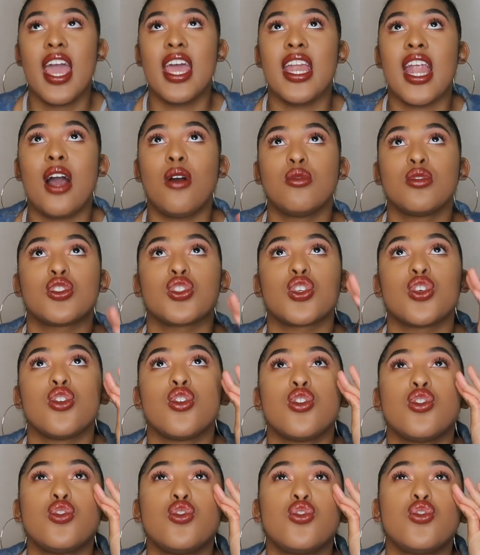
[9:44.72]
and I was
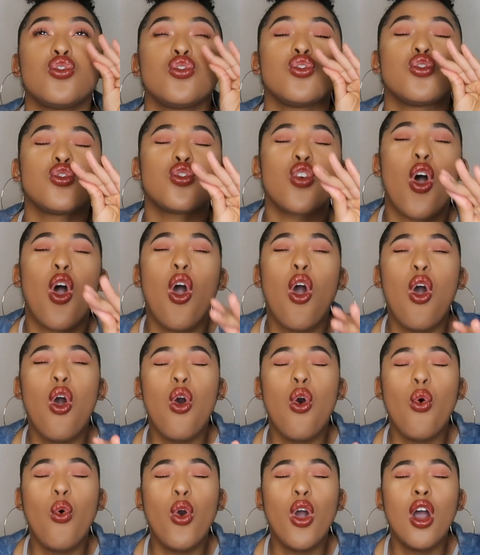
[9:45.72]

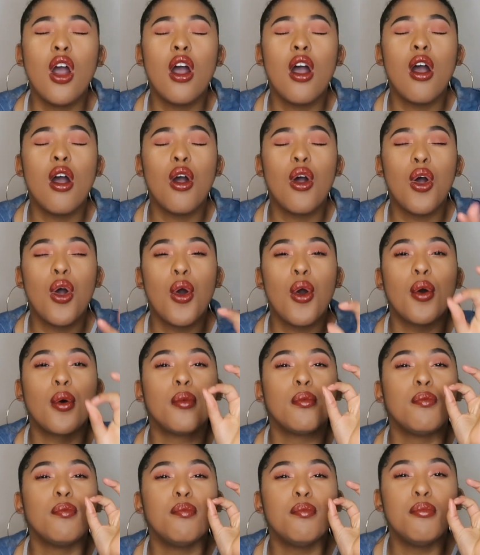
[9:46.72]
so
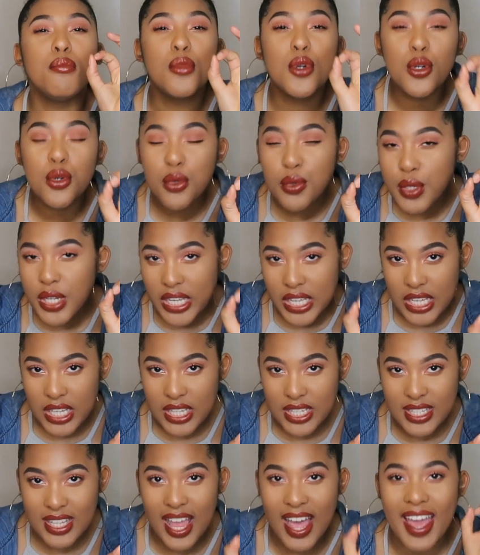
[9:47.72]

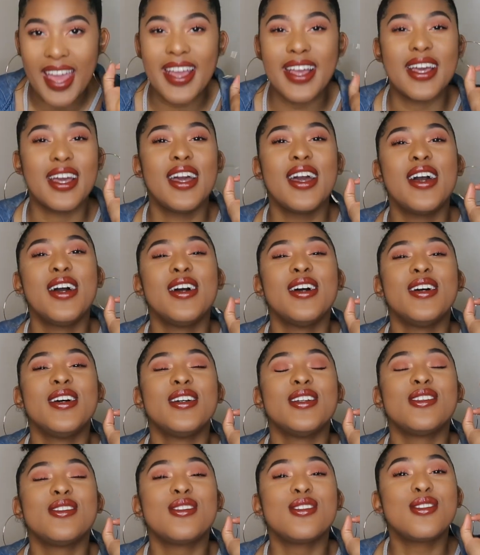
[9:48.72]
moody, like
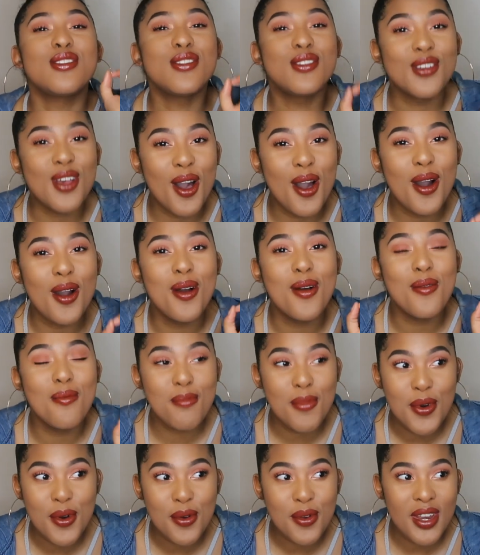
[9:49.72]
so
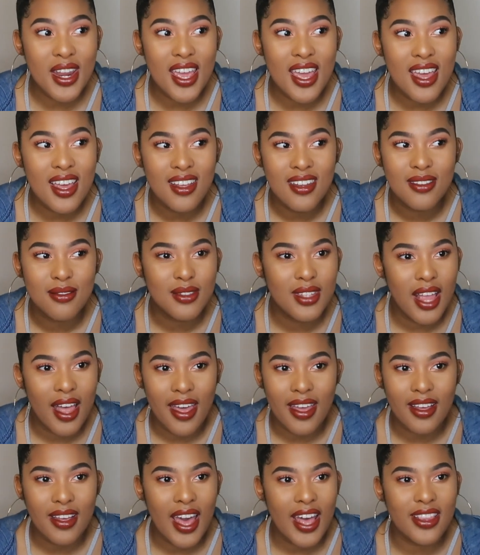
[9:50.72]
moody,
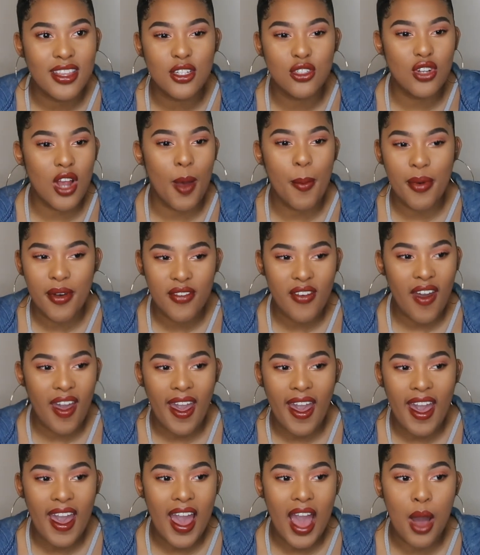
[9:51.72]
like at the drop of a
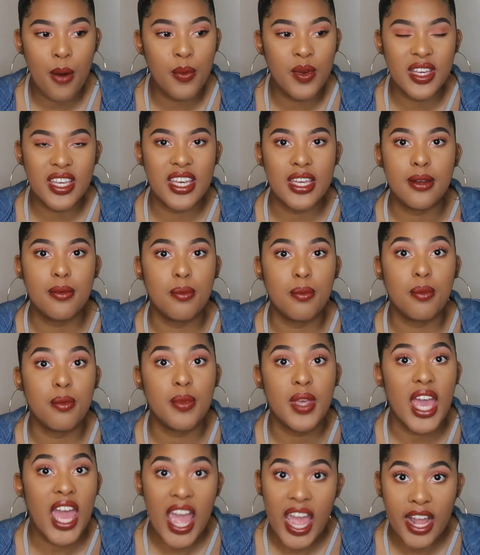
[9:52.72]
hat I would get
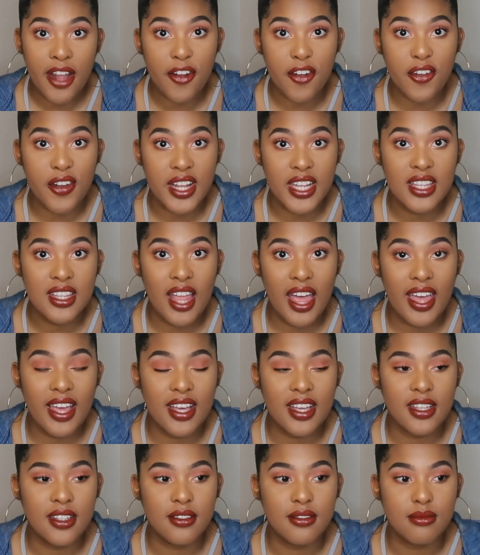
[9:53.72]
angry,
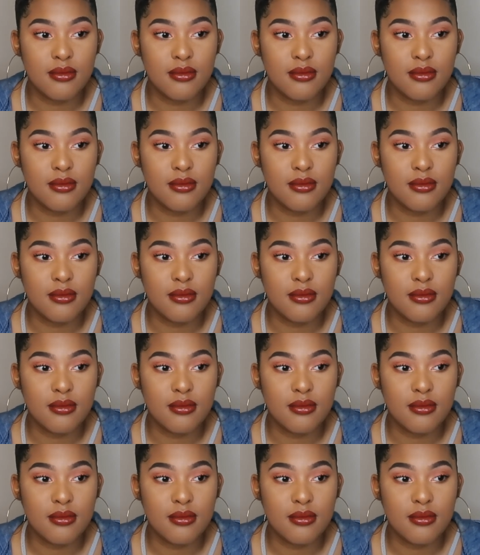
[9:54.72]
like